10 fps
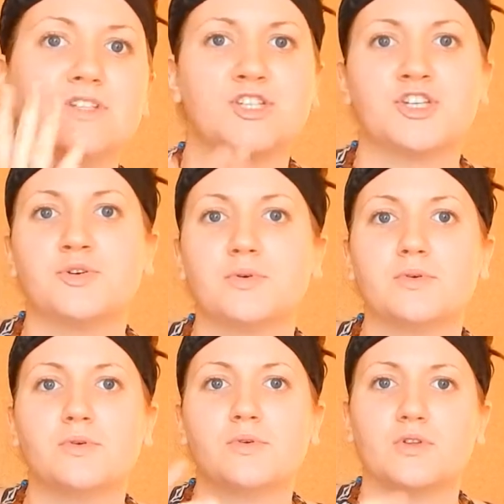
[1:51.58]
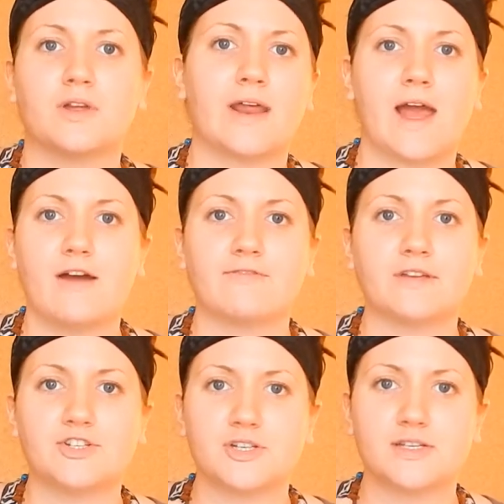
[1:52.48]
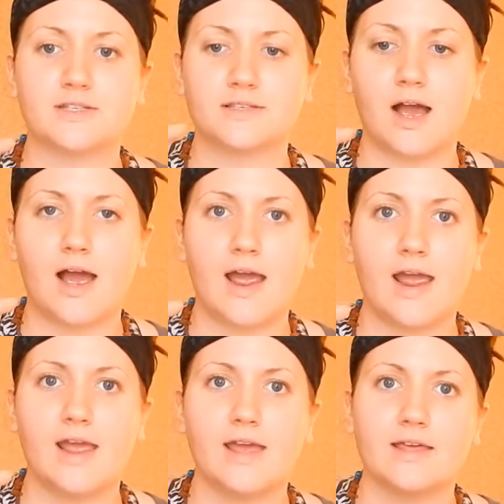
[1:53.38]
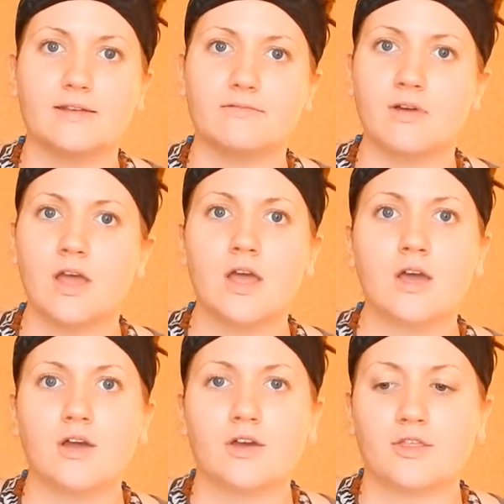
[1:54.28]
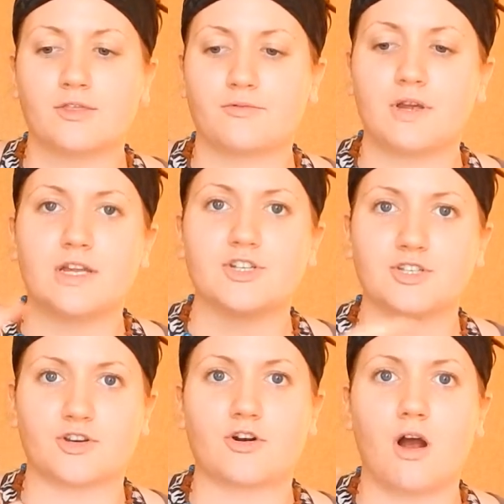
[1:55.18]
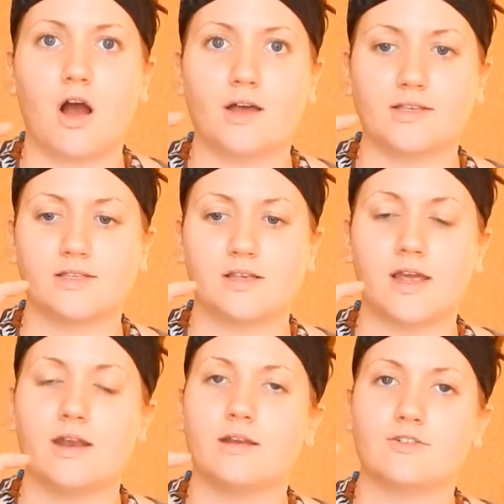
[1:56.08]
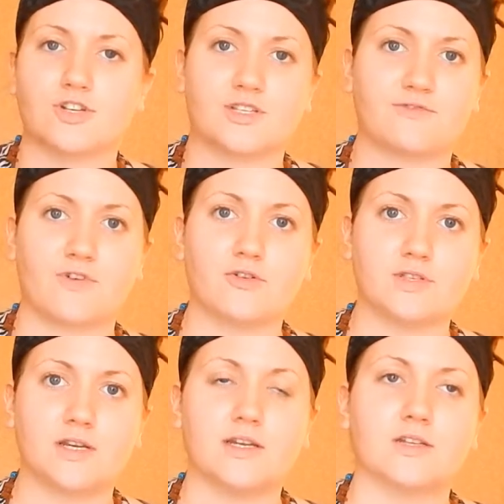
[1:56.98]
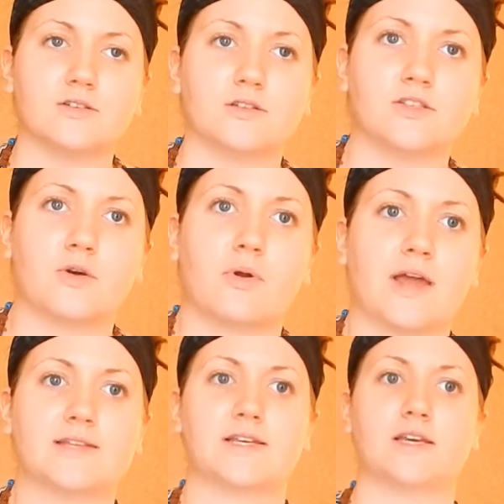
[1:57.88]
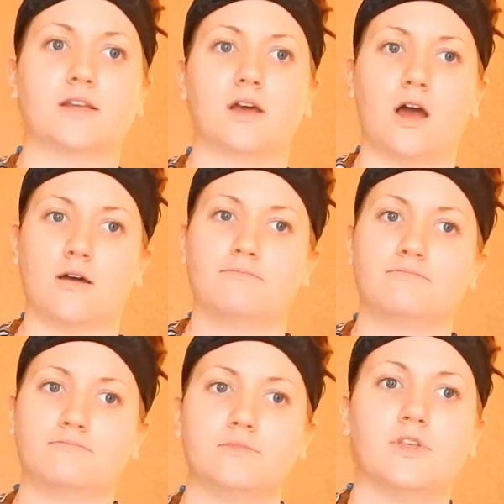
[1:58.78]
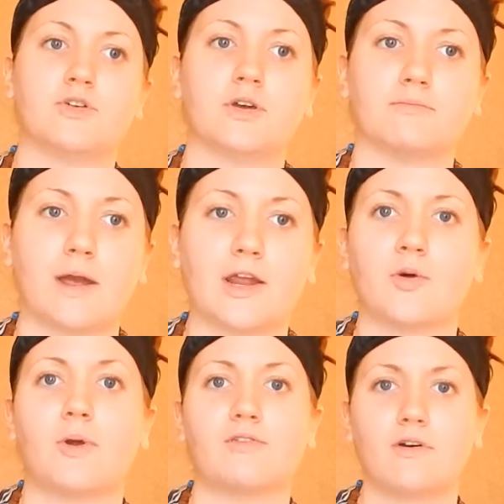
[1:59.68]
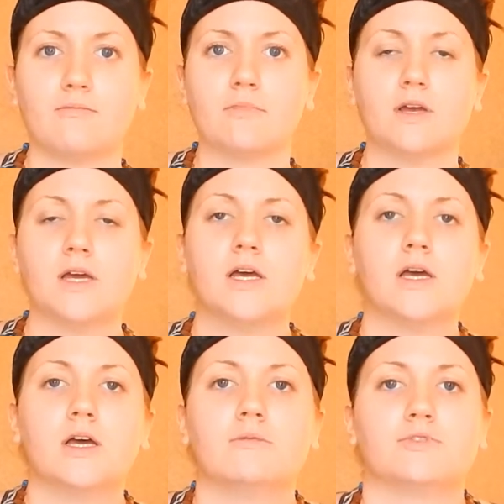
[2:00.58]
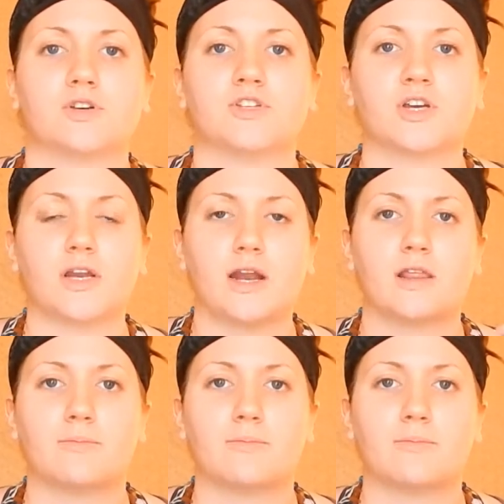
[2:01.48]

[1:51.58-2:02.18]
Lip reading: 2.5 inches high and 3 inches across and just frozen. And so what I did, you could microwave them. So I took it out of the